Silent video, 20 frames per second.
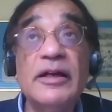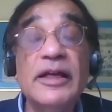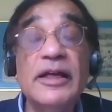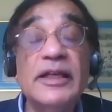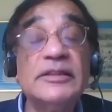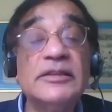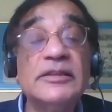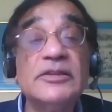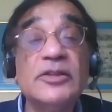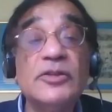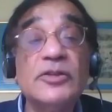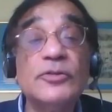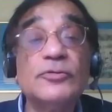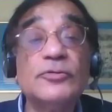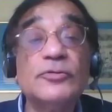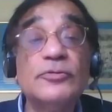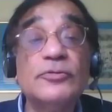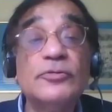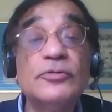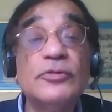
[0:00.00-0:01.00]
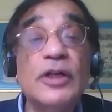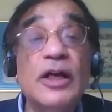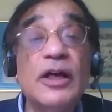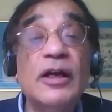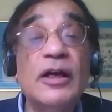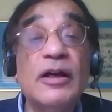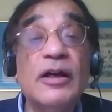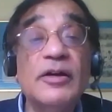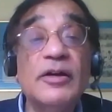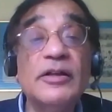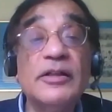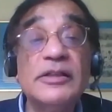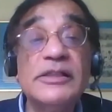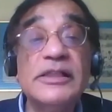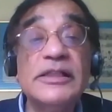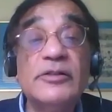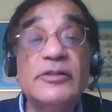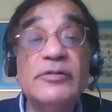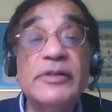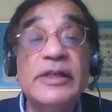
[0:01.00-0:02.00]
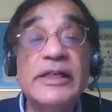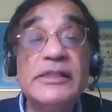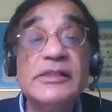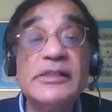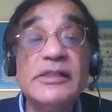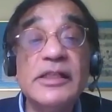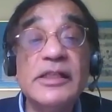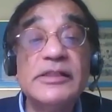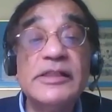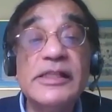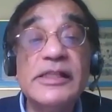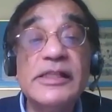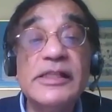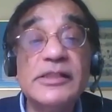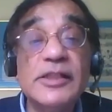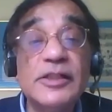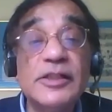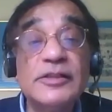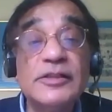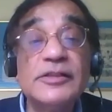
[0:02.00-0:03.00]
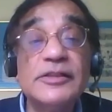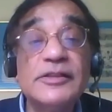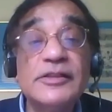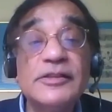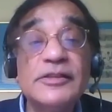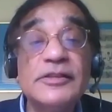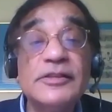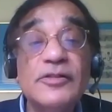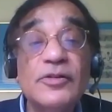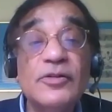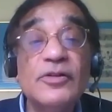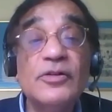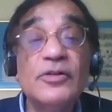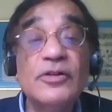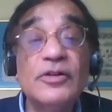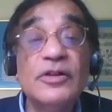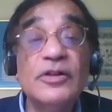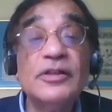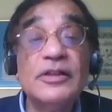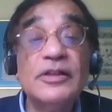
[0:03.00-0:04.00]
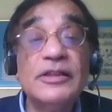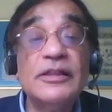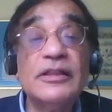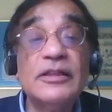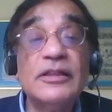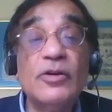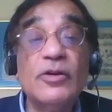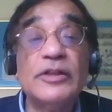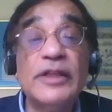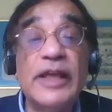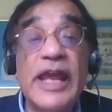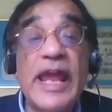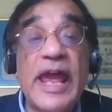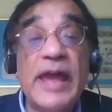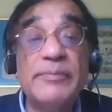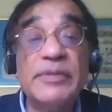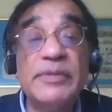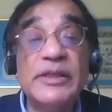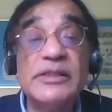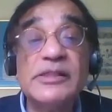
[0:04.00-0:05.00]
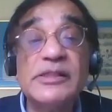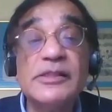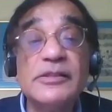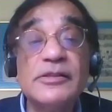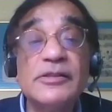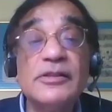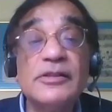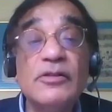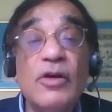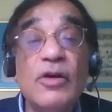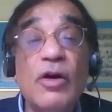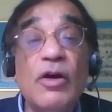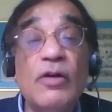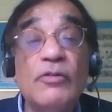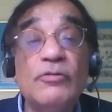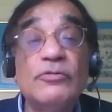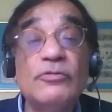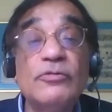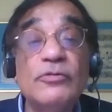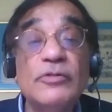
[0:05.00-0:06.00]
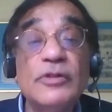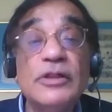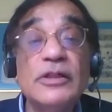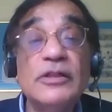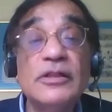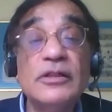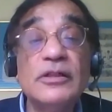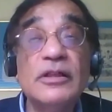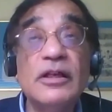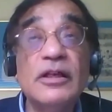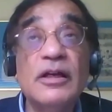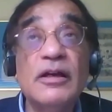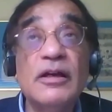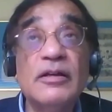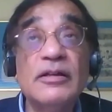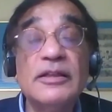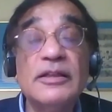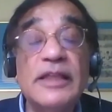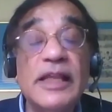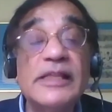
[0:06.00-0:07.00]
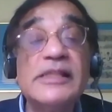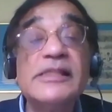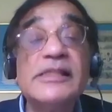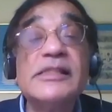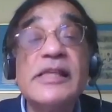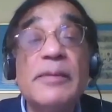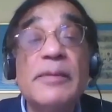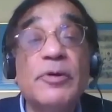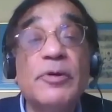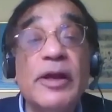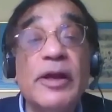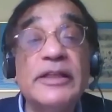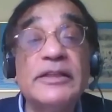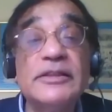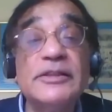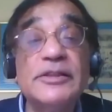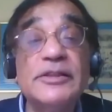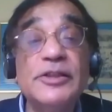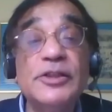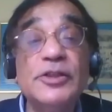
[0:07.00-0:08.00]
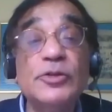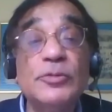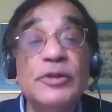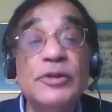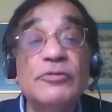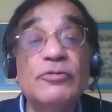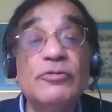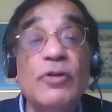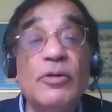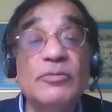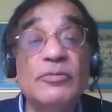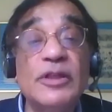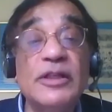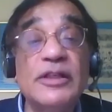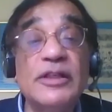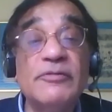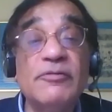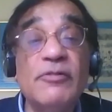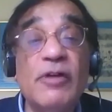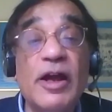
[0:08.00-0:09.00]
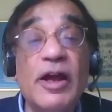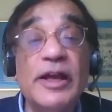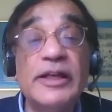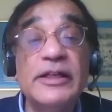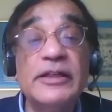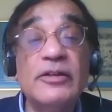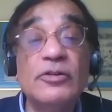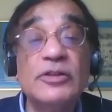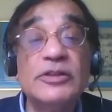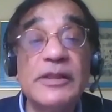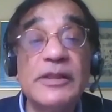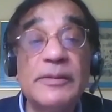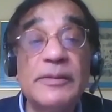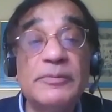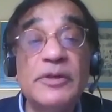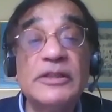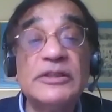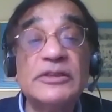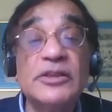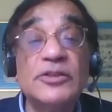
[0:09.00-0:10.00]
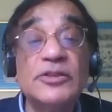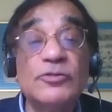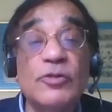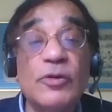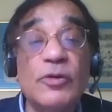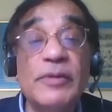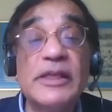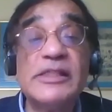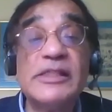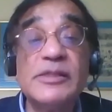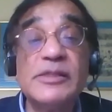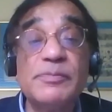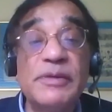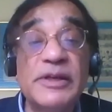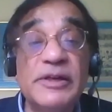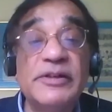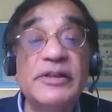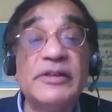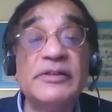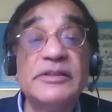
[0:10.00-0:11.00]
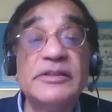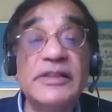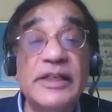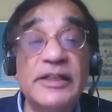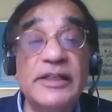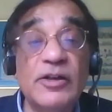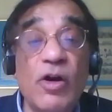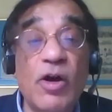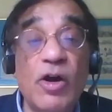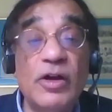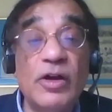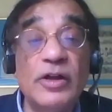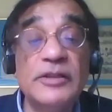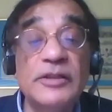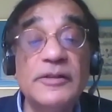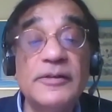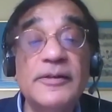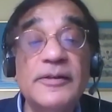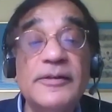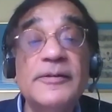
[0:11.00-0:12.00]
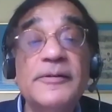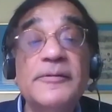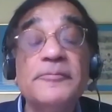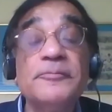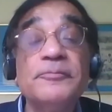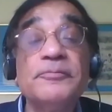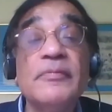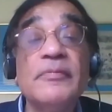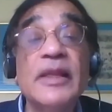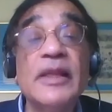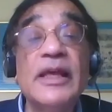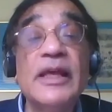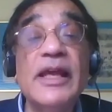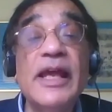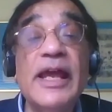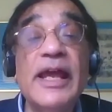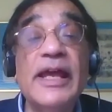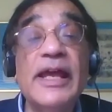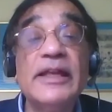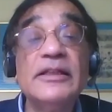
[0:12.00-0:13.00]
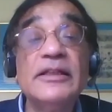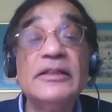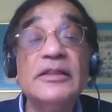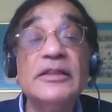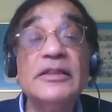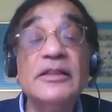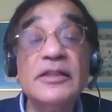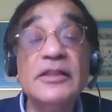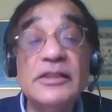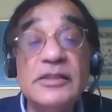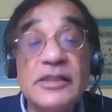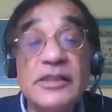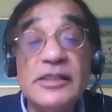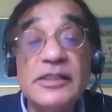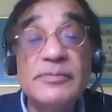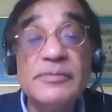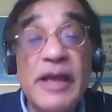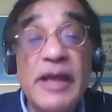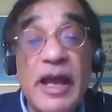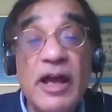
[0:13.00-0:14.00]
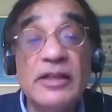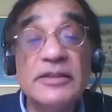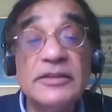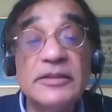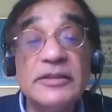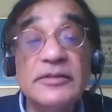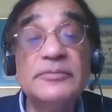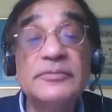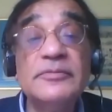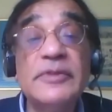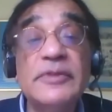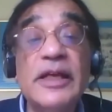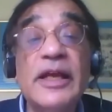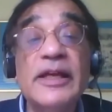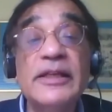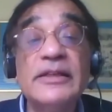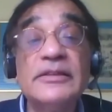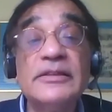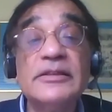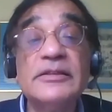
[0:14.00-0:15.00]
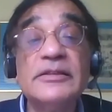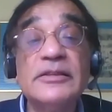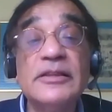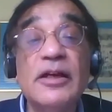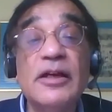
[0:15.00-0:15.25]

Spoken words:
sort of decrease the distance or the abyss of that separates human from the divine, or separates us from experiencing God. And this Ism Azam, as